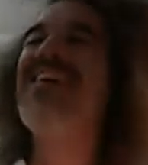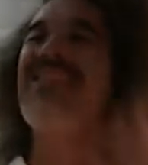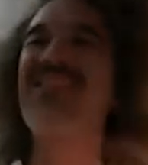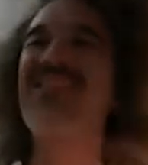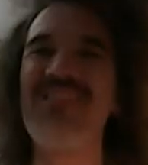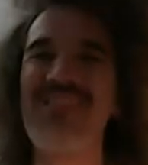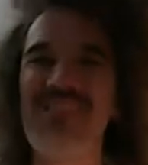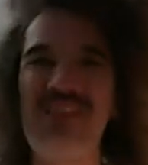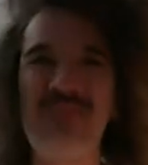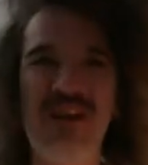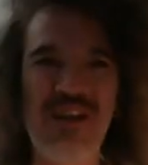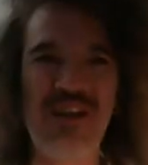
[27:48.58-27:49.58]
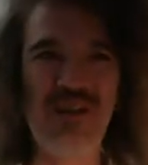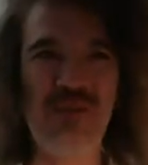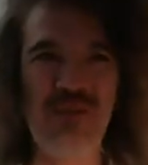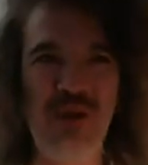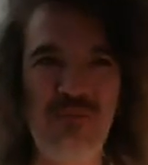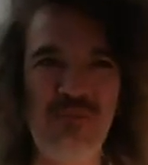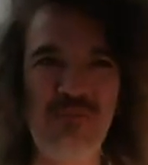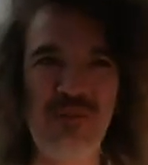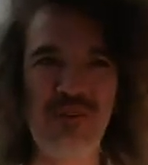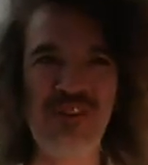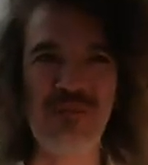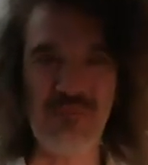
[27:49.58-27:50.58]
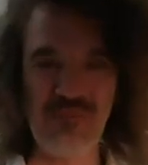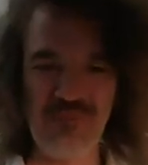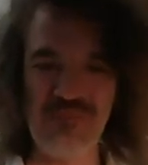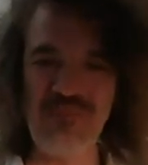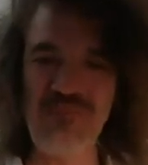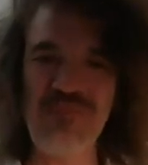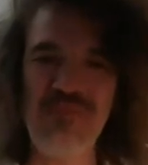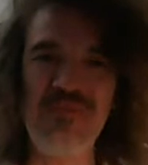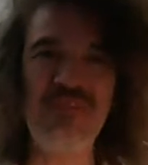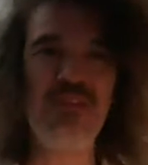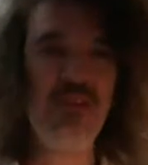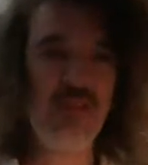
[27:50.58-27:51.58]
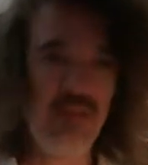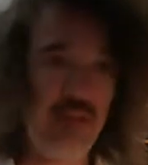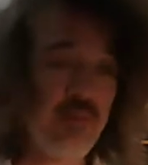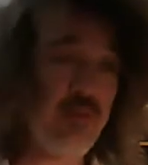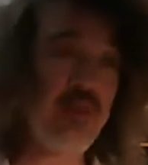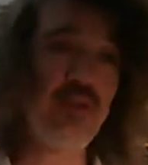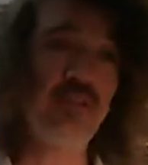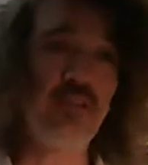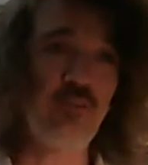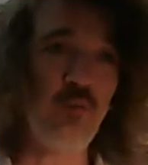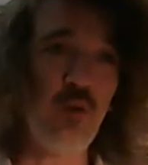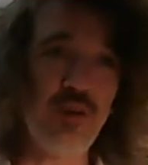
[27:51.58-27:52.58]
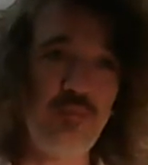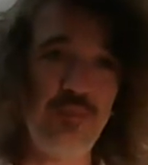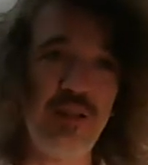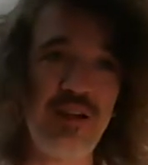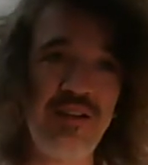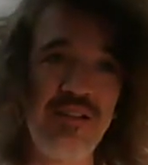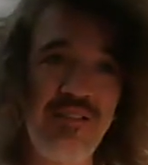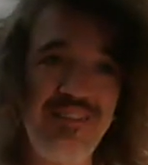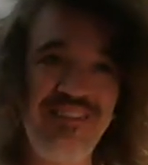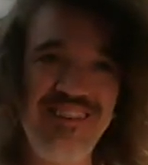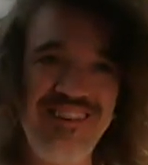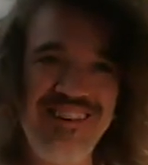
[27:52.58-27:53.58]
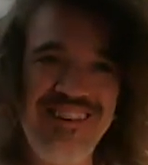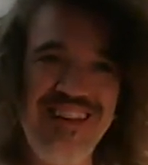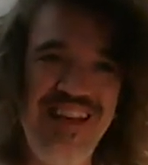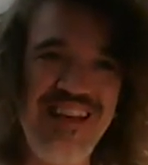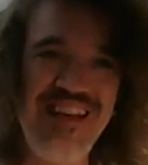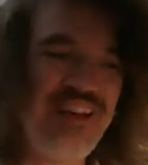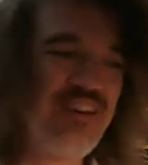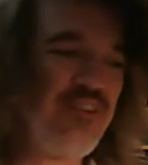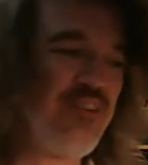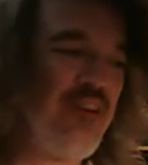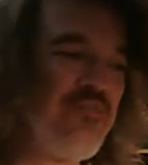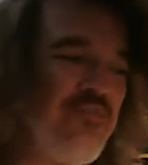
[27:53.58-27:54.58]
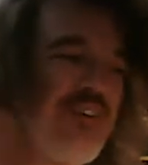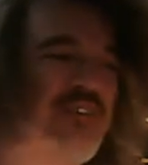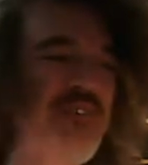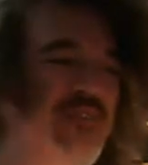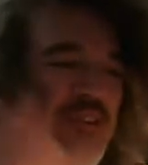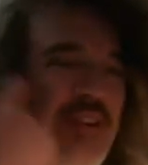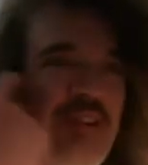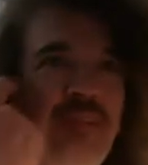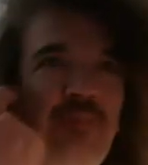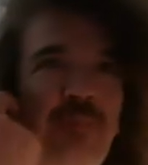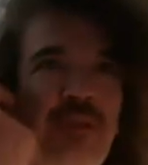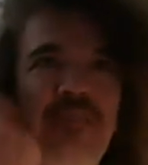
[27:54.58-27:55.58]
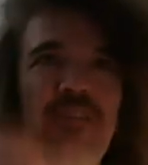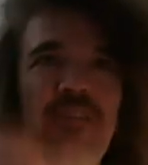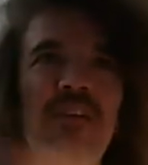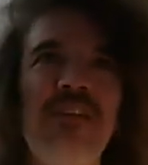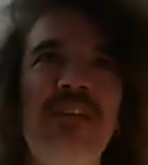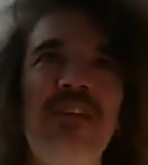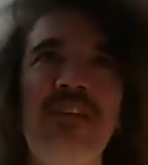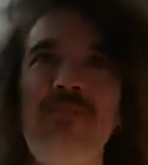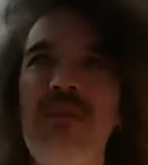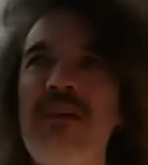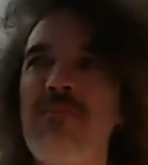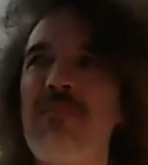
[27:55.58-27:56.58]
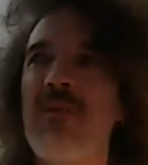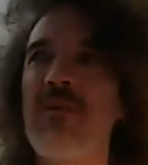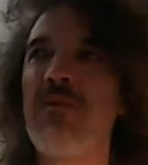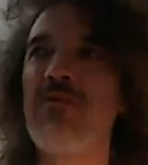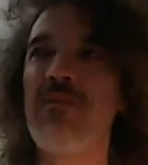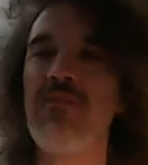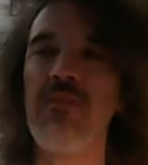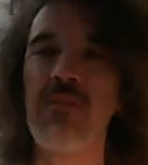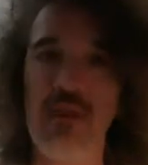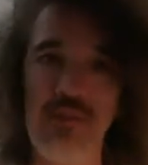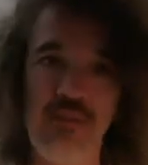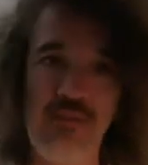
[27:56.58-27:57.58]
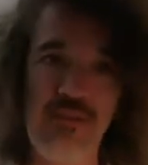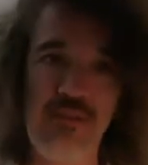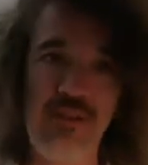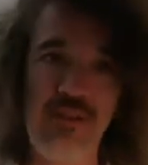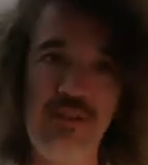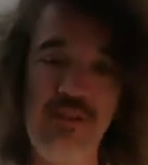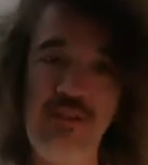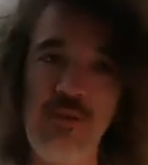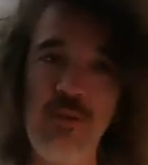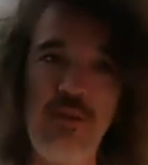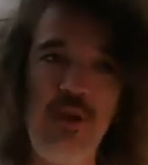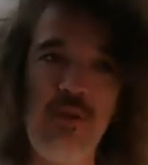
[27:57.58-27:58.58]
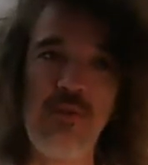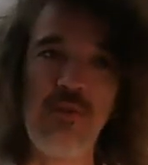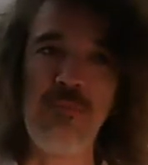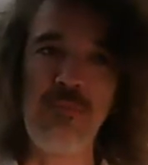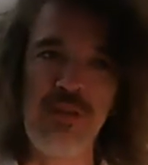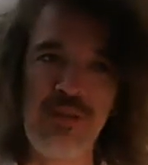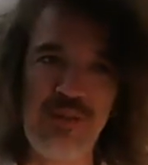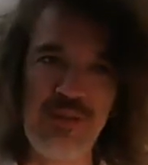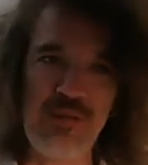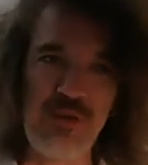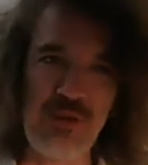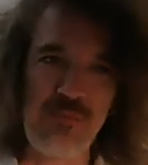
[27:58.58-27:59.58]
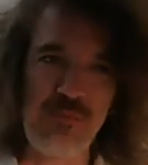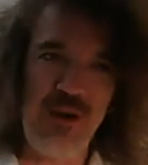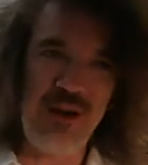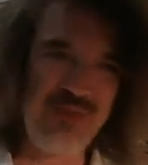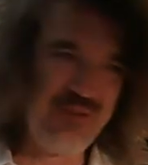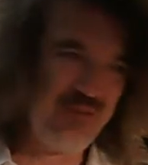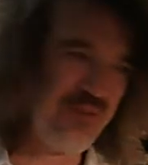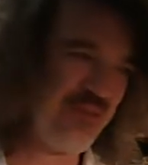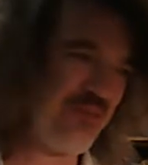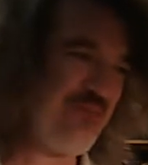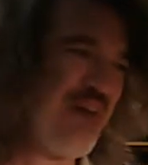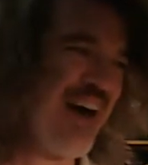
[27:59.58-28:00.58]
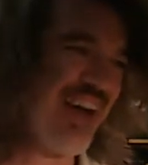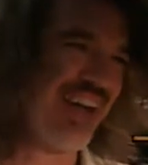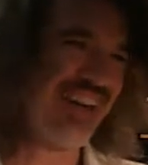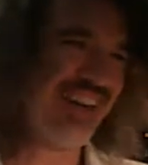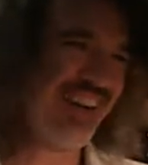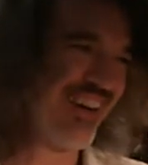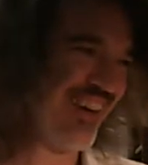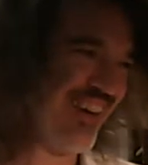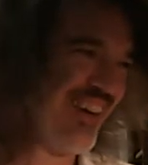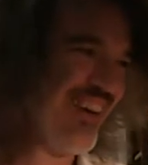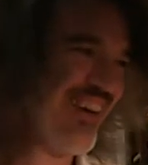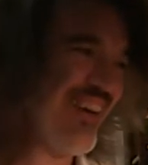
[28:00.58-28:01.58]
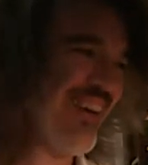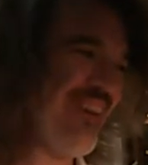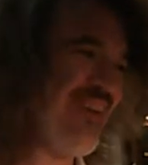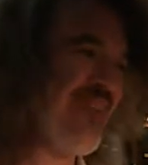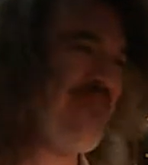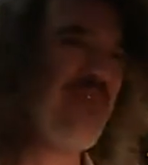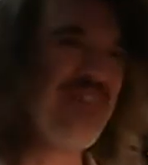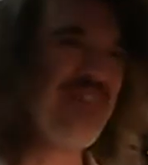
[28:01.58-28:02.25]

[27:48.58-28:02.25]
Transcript: so you see my apartment building, everybody else has white blinds. And I find it funny just because, that any random person, if you knew I lived here, you'd know immediately which apartment was mine. The one